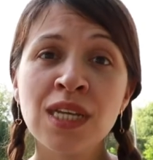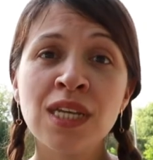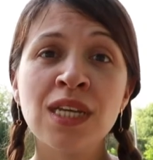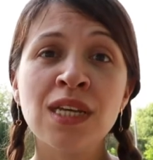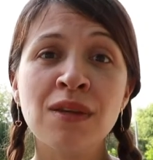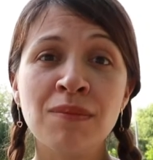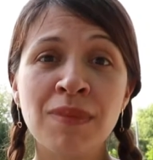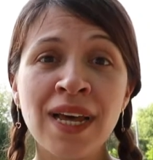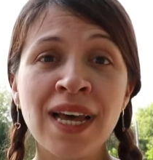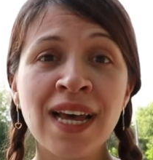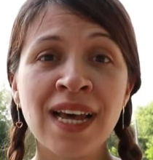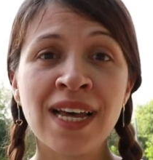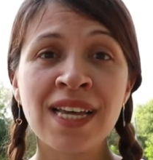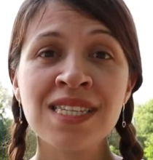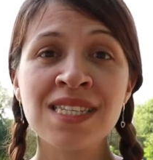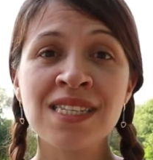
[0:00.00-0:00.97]
But
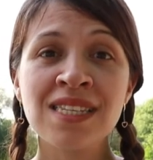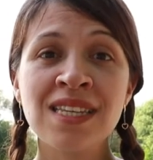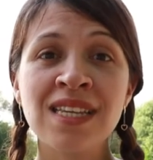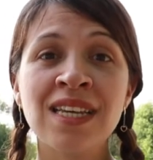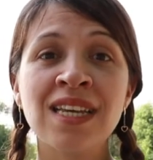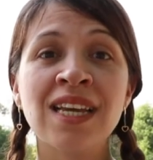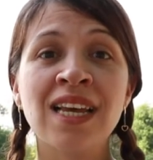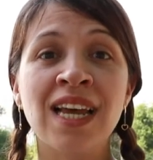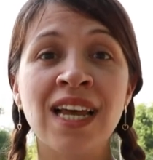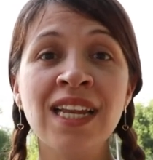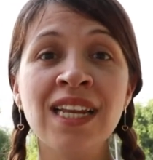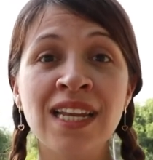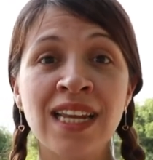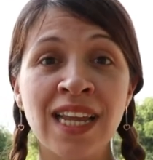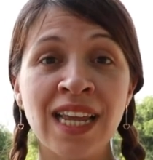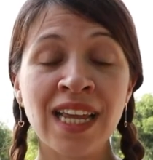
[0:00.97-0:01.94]
the
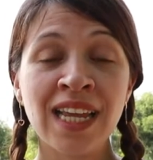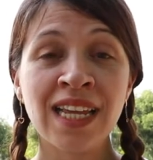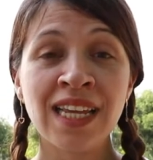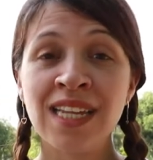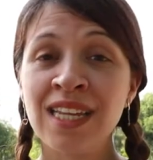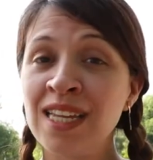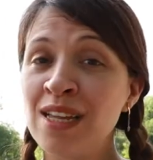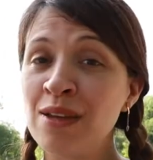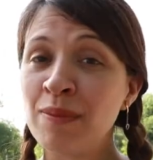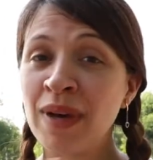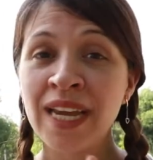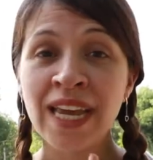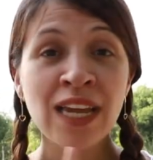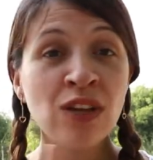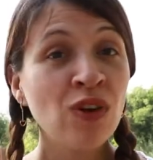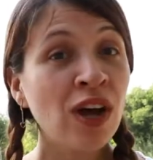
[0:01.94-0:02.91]
Waodani
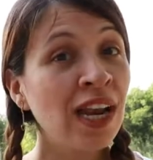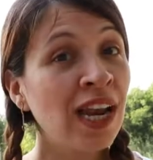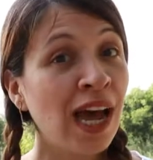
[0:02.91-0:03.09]
didn't try